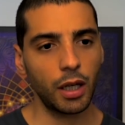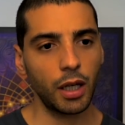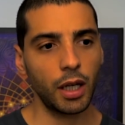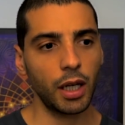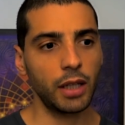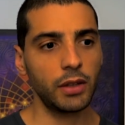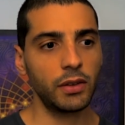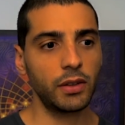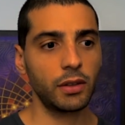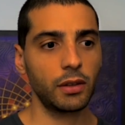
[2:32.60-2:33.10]

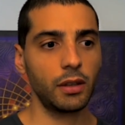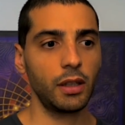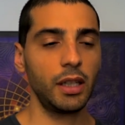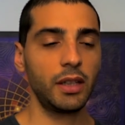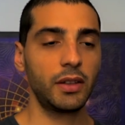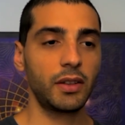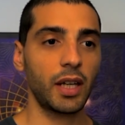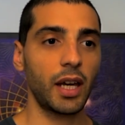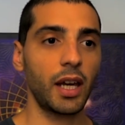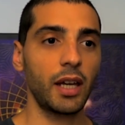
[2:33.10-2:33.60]
And
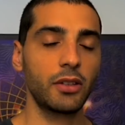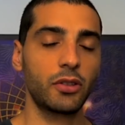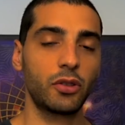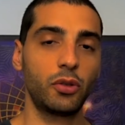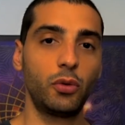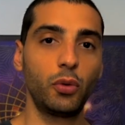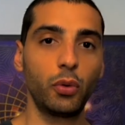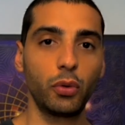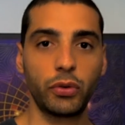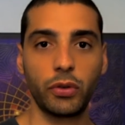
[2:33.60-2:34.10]
it has
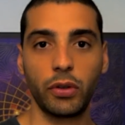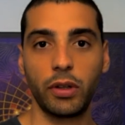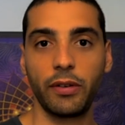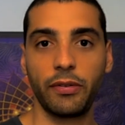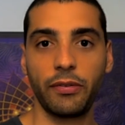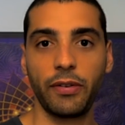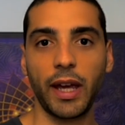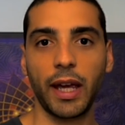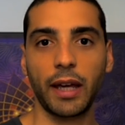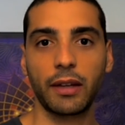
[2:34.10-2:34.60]
due to the
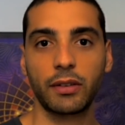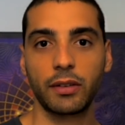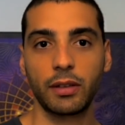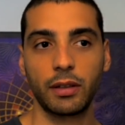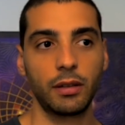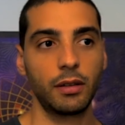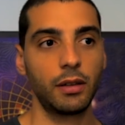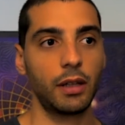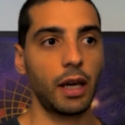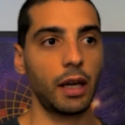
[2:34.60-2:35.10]
fact
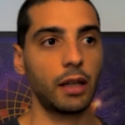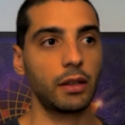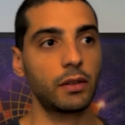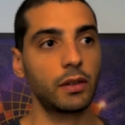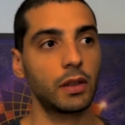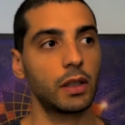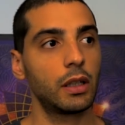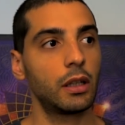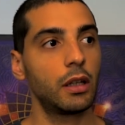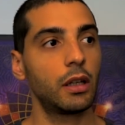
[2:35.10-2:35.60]
that
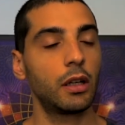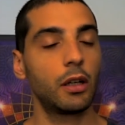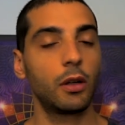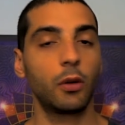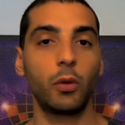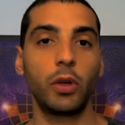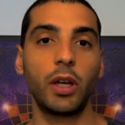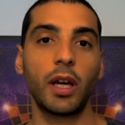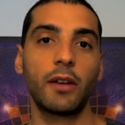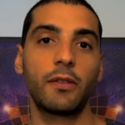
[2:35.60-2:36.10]

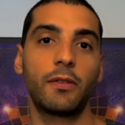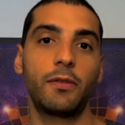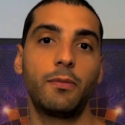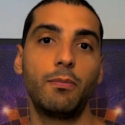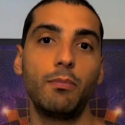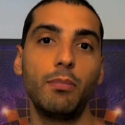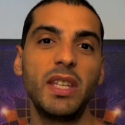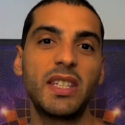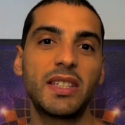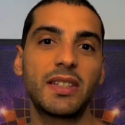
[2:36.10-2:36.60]
we have
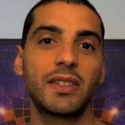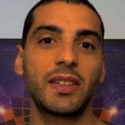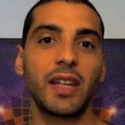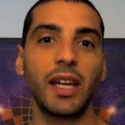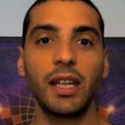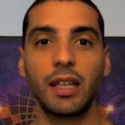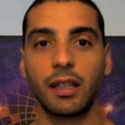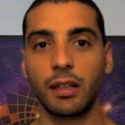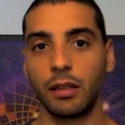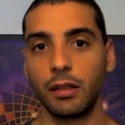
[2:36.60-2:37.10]

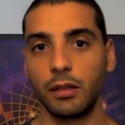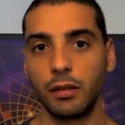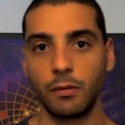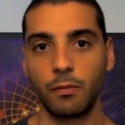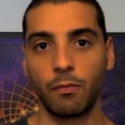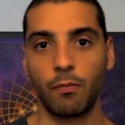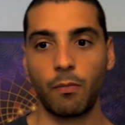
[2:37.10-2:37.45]
mistaken